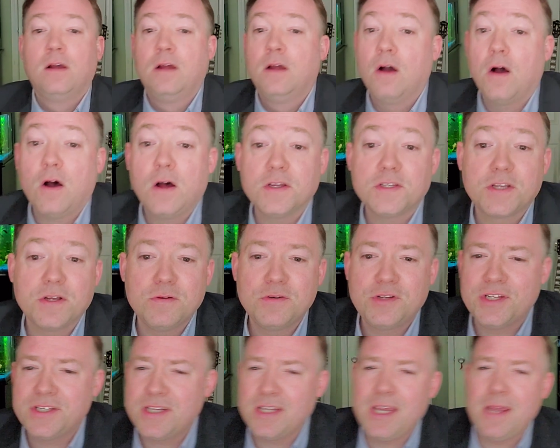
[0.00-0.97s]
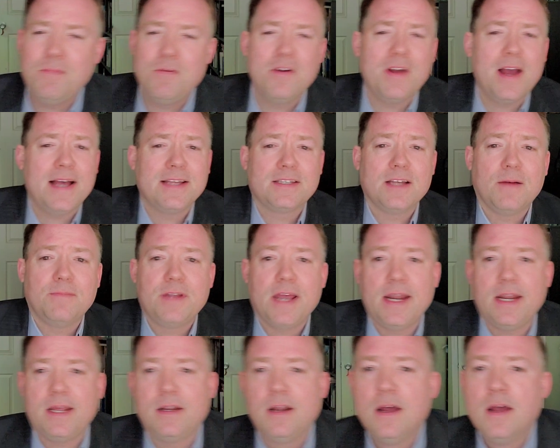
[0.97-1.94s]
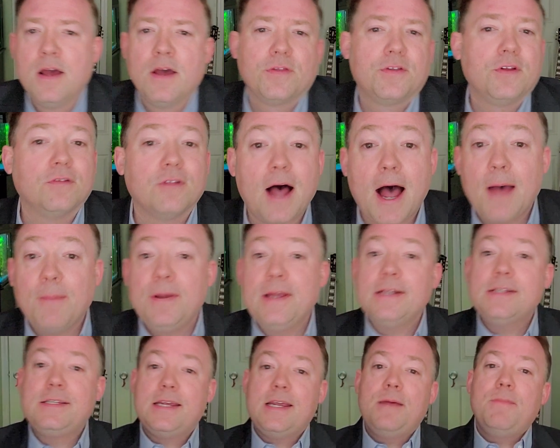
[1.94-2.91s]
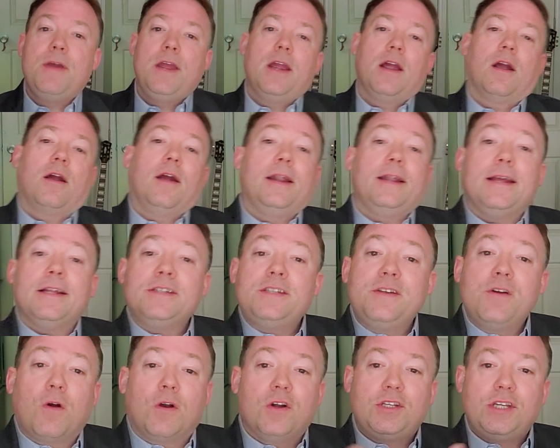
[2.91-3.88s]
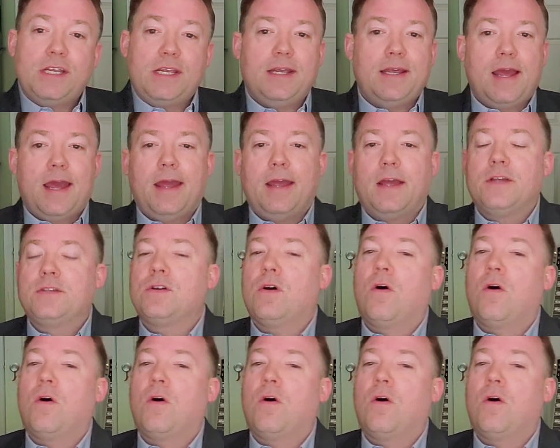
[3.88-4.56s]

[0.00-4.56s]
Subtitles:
Also, just to keep you guys updated, the lobbying team here at NCRGEA has